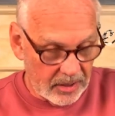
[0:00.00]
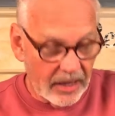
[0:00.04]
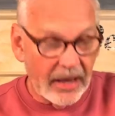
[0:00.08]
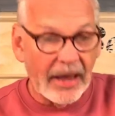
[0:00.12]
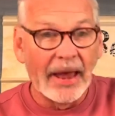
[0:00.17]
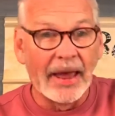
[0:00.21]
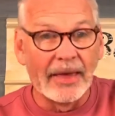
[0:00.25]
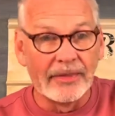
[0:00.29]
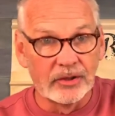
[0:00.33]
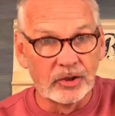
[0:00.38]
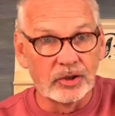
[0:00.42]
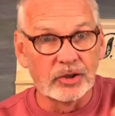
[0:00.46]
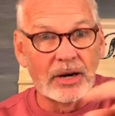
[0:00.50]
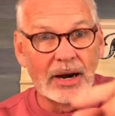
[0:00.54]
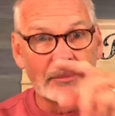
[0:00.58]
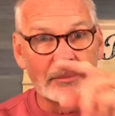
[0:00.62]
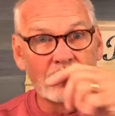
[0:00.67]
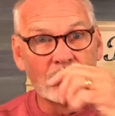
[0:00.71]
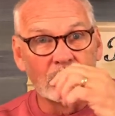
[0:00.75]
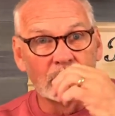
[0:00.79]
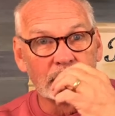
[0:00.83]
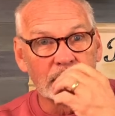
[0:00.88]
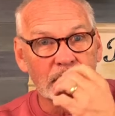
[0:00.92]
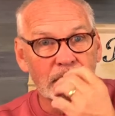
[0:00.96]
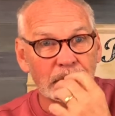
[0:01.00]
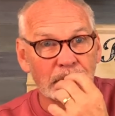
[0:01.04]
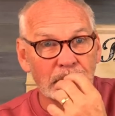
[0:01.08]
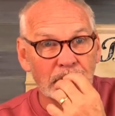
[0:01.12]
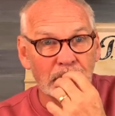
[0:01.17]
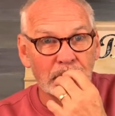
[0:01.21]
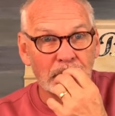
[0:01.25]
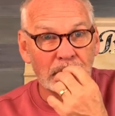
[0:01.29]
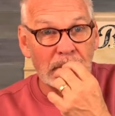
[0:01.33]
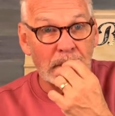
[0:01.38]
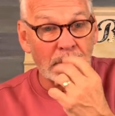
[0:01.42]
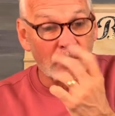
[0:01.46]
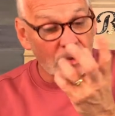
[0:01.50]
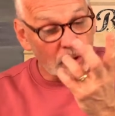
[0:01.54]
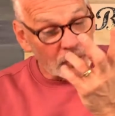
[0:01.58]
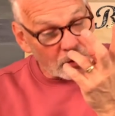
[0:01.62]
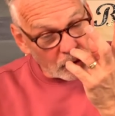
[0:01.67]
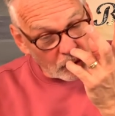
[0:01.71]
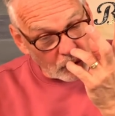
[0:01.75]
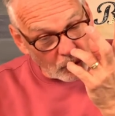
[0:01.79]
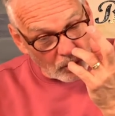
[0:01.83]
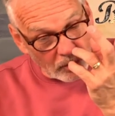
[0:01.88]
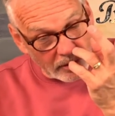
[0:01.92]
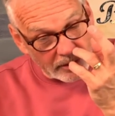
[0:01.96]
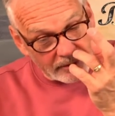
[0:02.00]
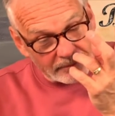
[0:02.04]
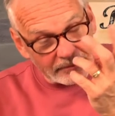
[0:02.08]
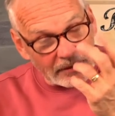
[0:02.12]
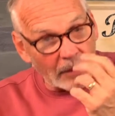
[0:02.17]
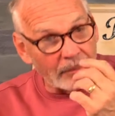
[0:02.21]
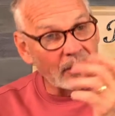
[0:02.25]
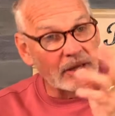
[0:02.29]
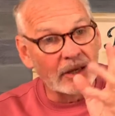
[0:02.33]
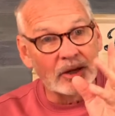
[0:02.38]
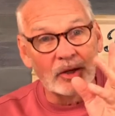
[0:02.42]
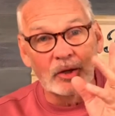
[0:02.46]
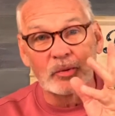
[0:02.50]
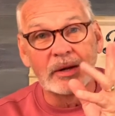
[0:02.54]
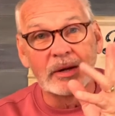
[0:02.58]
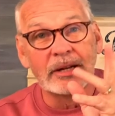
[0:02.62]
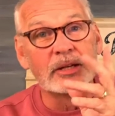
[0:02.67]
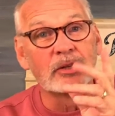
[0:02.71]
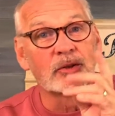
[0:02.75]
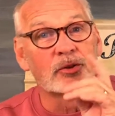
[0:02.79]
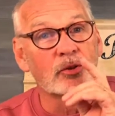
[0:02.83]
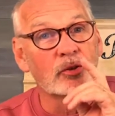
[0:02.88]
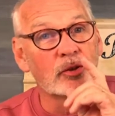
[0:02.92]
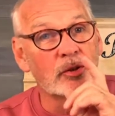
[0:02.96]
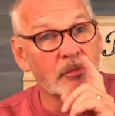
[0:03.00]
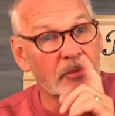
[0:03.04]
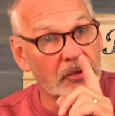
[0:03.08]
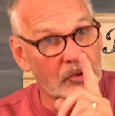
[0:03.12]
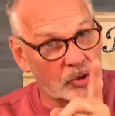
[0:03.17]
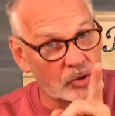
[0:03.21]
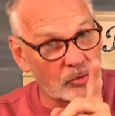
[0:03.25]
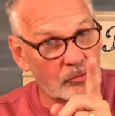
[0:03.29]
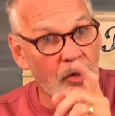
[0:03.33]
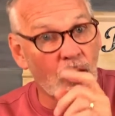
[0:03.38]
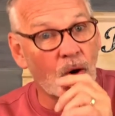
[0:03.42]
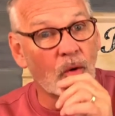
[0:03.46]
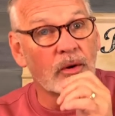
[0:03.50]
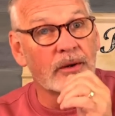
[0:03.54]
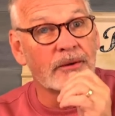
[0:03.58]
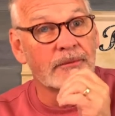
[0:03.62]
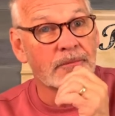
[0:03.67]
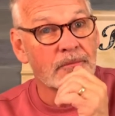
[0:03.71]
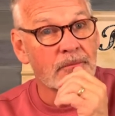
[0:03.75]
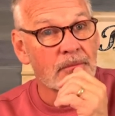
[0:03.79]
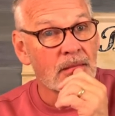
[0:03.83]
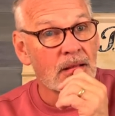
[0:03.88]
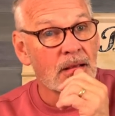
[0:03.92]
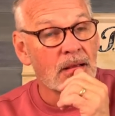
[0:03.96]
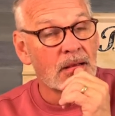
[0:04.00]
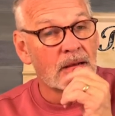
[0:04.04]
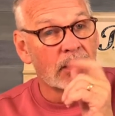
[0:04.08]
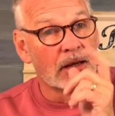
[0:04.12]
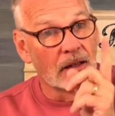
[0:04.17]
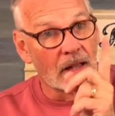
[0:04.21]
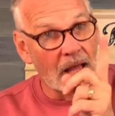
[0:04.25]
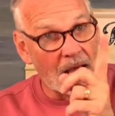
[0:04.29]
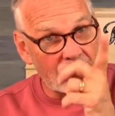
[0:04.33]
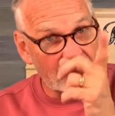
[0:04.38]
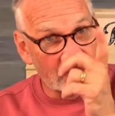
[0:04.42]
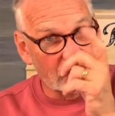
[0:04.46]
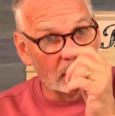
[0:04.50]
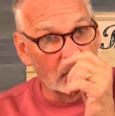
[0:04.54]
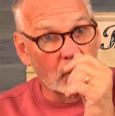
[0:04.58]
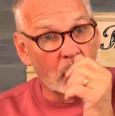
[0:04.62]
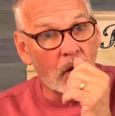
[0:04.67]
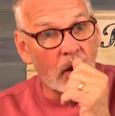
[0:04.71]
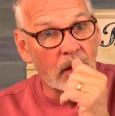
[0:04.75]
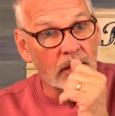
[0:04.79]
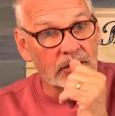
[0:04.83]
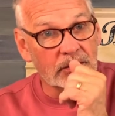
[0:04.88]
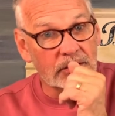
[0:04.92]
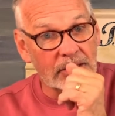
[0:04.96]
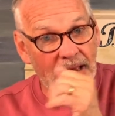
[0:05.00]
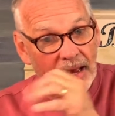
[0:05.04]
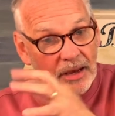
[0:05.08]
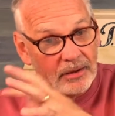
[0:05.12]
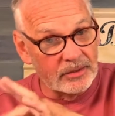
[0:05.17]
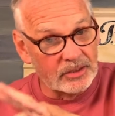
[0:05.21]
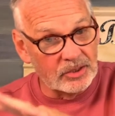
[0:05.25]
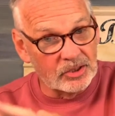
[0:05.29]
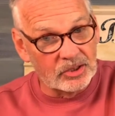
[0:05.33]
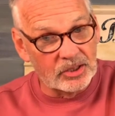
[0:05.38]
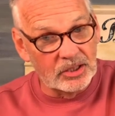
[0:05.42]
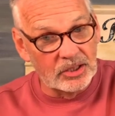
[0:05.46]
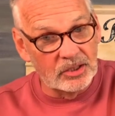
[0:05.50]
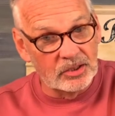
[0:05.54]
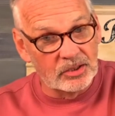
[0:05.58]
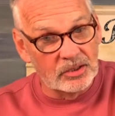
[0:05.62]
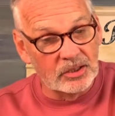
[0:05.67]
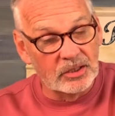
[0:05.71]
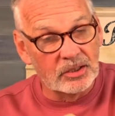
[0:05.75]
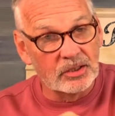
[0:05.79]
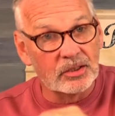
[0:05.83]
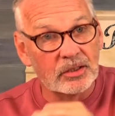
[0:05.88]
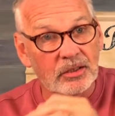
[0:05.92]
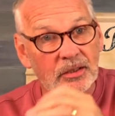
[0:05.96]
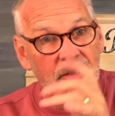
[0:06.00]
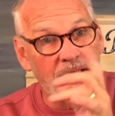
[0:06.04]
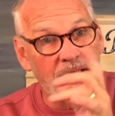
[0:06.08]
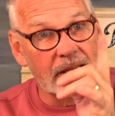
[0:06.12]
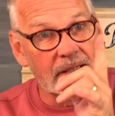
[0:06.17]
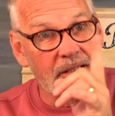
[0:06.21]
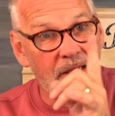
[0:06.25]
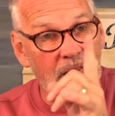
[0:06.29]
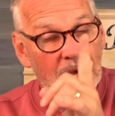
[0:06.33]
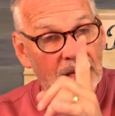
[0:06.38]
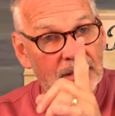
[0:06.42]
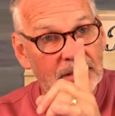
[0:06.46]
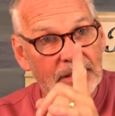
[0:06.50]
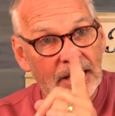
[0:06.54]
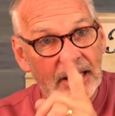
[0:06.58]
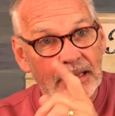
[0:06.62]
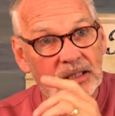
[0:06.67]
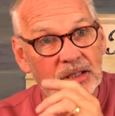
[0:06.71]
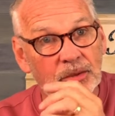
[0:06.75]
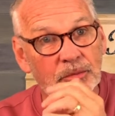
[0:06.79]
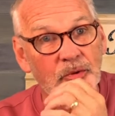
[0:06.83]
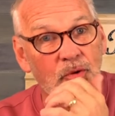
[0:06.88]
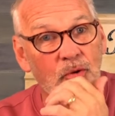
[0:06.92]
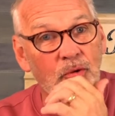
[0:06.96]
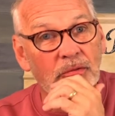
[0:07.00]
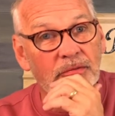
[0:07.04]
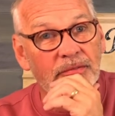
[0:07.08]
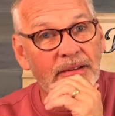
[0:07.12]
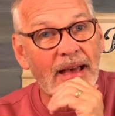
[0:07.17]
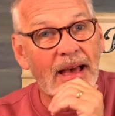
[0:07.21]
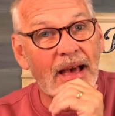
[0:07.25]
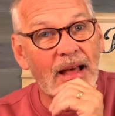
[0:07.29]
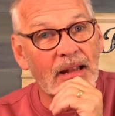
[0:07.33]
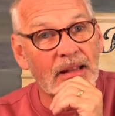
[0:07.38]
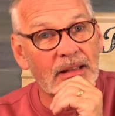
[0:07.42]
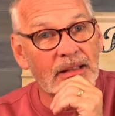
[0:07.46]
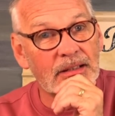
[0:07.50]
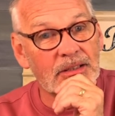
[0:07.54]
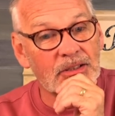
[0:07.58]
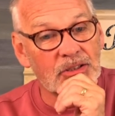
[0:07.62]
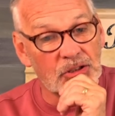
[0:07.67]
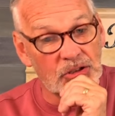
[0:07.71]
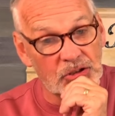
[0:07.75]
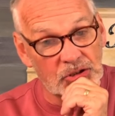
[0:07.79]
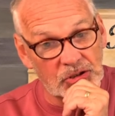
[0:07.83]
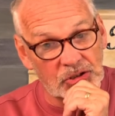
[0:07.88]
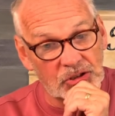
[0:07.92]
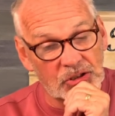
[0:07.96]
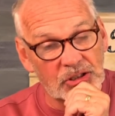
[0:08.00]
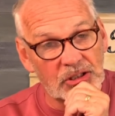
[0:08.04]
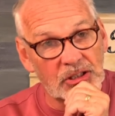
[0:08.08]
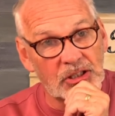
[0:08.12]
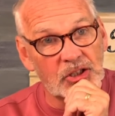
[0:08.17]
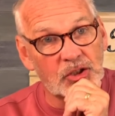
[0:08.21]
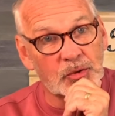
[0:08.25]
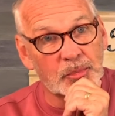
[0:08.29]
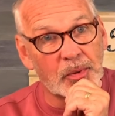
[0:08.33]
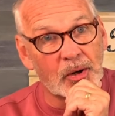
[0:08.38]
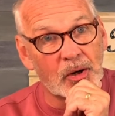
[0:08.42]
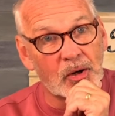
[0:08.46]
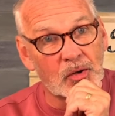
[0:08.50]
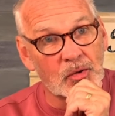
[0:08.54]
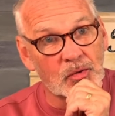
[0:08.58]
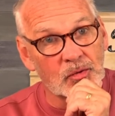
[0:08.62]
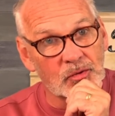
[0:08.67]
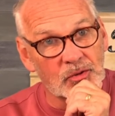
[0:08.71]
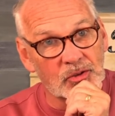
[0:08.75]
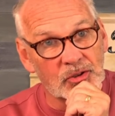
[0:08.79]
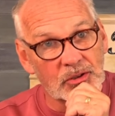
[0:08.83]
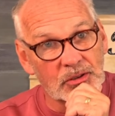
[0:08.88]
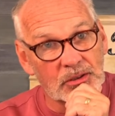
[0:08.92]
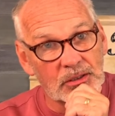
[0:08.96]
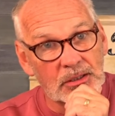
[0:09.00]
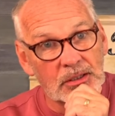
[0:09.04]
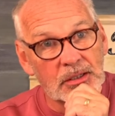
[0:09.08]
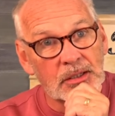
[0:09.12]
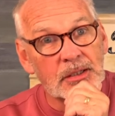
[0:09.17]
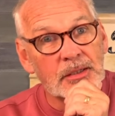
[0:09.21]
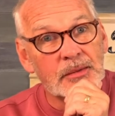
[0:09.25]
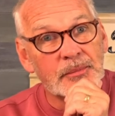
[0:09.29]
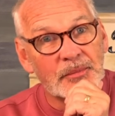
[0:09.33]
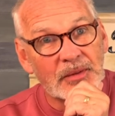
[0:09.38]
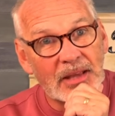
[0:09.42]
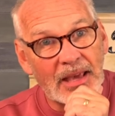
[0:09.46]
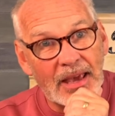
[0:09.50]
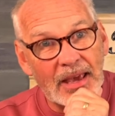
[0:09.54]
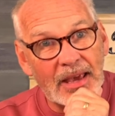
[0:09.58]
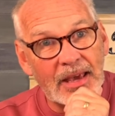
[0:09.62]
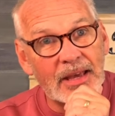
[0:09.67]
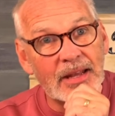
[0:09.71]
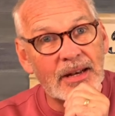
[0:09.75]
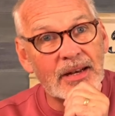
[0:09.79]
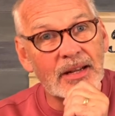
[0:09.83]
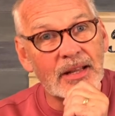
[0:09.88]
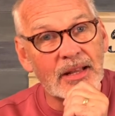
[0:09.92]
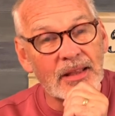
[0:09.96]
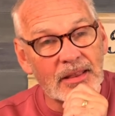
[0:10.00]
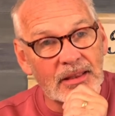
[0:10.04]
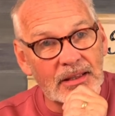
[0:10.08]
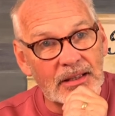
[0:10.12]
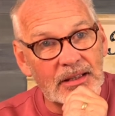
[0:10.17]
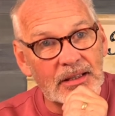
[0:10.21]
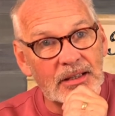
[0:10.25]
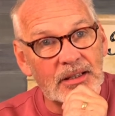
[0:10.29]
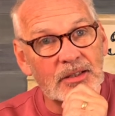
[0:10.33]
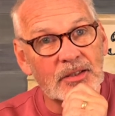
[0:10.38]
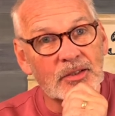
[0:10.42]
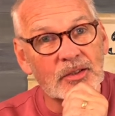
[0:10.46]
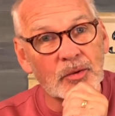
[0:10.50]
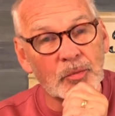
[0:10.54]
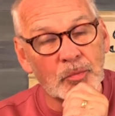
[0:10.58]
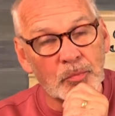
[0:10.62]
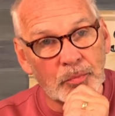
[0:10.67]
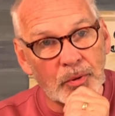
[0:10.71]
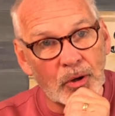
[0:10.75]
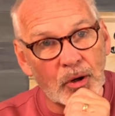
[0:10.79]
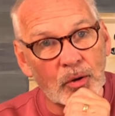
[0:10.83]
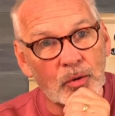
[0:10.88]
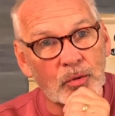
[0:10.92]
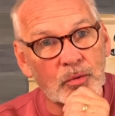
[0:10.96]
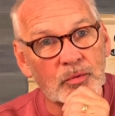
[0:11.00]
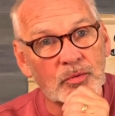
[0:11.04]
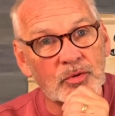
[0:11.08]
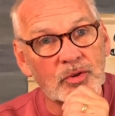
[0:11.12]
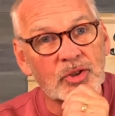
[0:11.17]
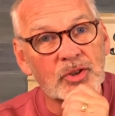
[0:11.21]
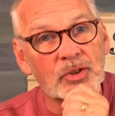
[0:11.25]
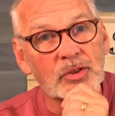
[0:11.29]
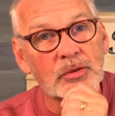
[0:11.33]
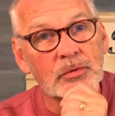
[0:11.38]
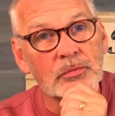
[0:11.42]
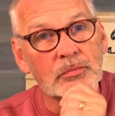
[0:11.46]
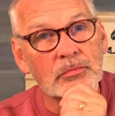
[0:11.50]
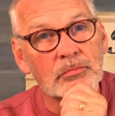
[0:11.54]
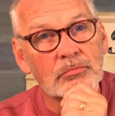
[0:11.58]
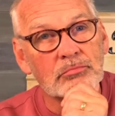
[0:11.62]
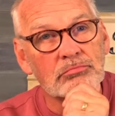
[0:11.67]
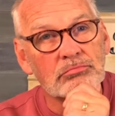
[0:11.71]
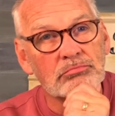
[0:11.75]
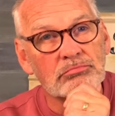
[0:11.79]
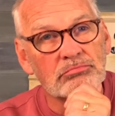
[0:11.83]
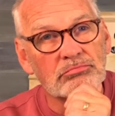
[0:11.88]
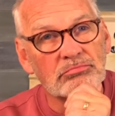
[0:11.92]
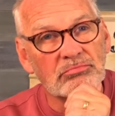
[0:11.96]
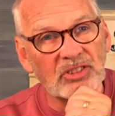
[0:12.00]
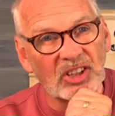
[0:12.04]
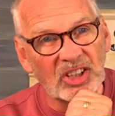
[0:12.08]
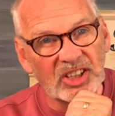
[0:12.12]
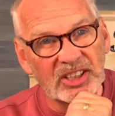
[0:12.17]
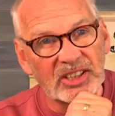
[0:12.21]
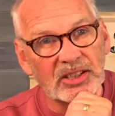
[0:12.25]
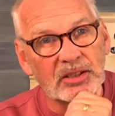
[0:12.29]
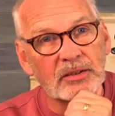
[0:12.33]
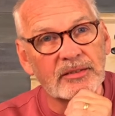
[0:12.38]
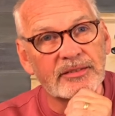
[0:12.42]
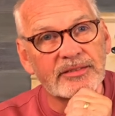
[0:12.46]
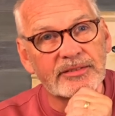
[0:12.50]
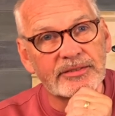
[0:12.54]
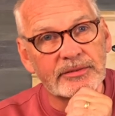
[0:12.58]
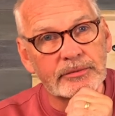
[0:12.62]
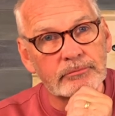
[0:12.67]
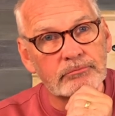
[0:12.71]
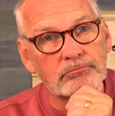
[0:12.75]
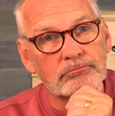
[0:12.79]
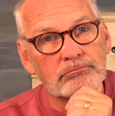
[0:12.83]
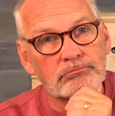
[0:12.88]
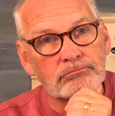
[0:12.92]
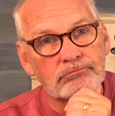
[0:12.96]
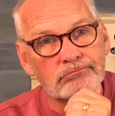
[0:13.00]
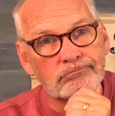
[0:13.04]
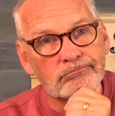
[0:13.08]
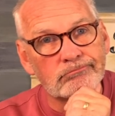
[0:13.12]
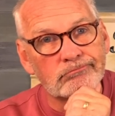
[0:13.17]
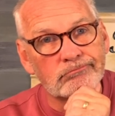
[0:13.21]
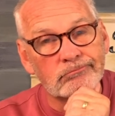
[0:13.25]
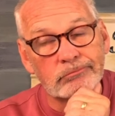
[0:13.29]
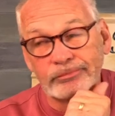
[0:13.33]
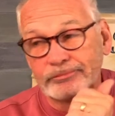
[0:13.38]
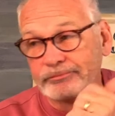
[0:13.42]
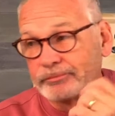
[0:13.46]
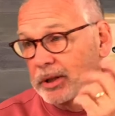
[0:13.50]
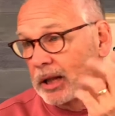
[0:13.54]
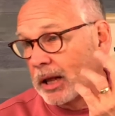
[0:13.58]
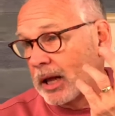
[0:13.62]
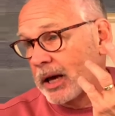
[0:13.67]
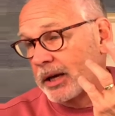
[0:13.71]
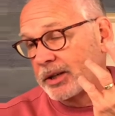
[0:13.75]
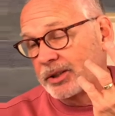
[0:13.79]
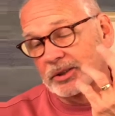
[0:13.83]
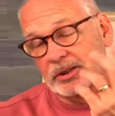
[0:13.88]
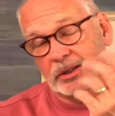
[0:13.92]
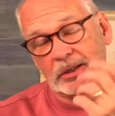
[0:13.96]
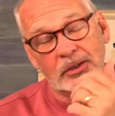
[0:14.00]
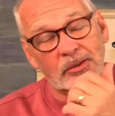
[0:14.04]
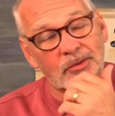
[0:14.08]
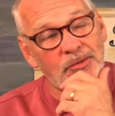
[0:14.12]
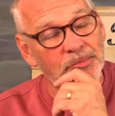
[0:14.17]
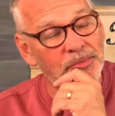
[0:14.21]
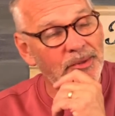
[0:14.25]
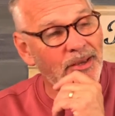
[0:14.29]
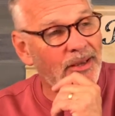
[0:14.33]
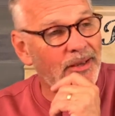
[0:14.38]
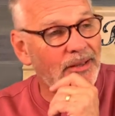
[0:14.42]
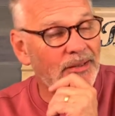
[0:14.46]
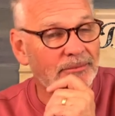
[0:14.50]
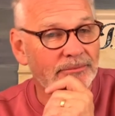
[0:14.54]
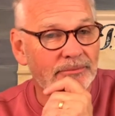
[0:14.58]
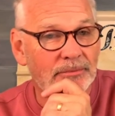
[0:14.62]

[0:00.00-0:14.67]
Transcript: and the dry bones. Remember the story? I'm not going to read it to you, but you know it. Elisha walks out and he sees this. God takes him to a valley and says, you see these bones? Can these bones live? Elisha goes, man,